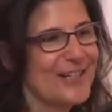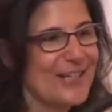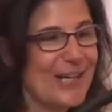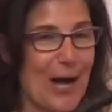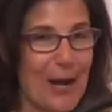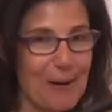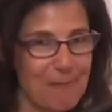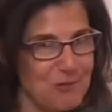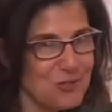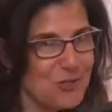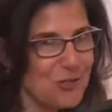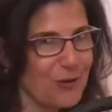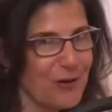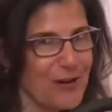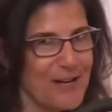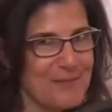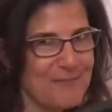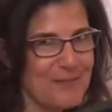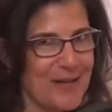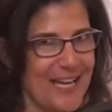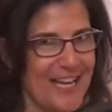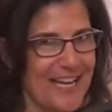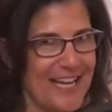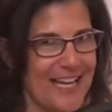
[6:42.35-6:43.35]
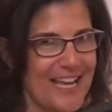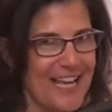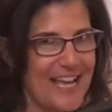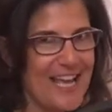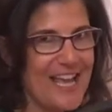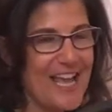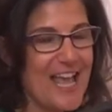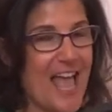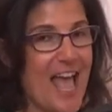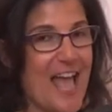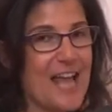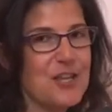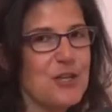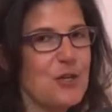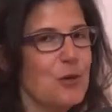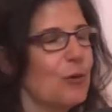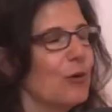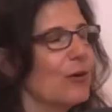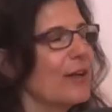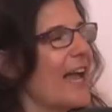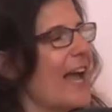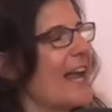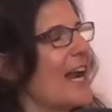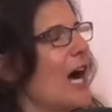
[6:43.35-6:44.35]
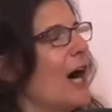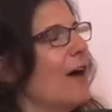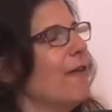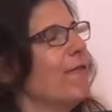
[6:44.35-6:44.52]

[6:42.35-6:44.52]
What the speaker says: come join me and you will get